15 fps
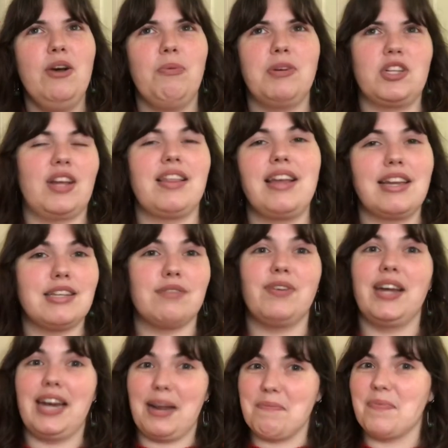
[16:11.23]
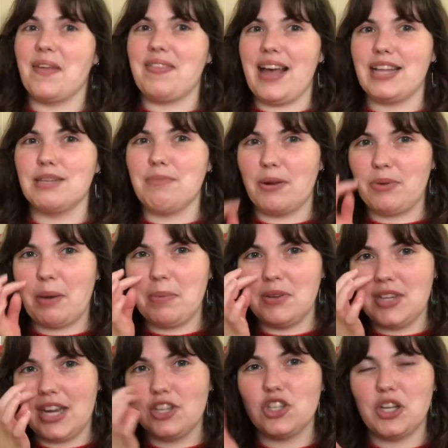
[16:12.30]
which I think is funny that that's my
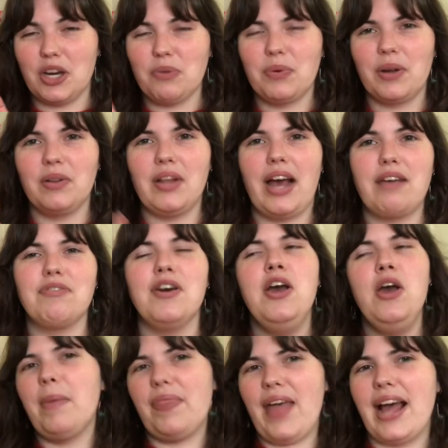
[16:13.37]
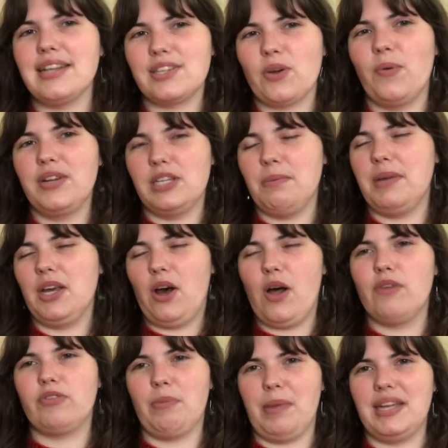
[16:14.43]
reputation in real life. But that's going to be
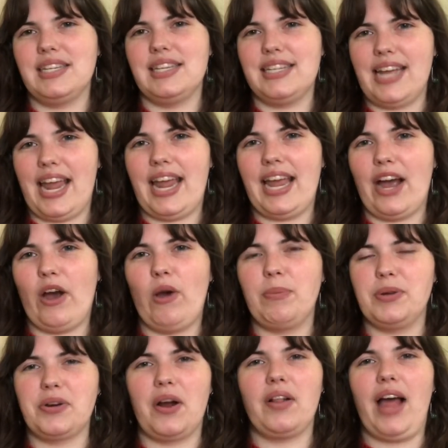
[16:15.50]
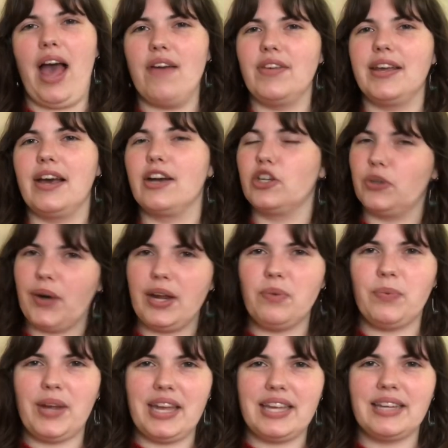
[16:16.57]
all for me today. I hope you're all having a great
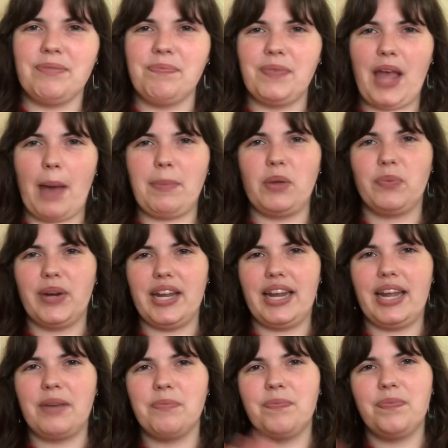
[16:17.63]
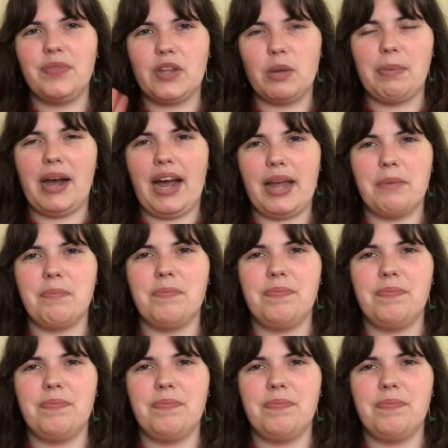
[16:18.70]
week. Happy reading. Goodbye.